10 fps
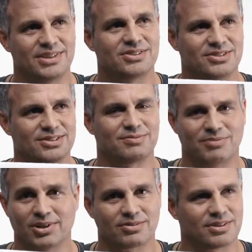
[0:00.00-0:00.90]
They should just
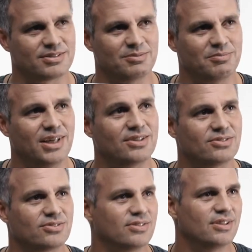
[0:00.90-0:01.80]
vote because it
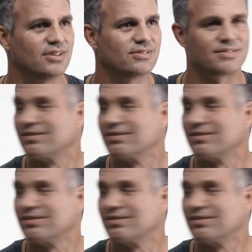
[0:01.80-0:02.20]
matters, you know?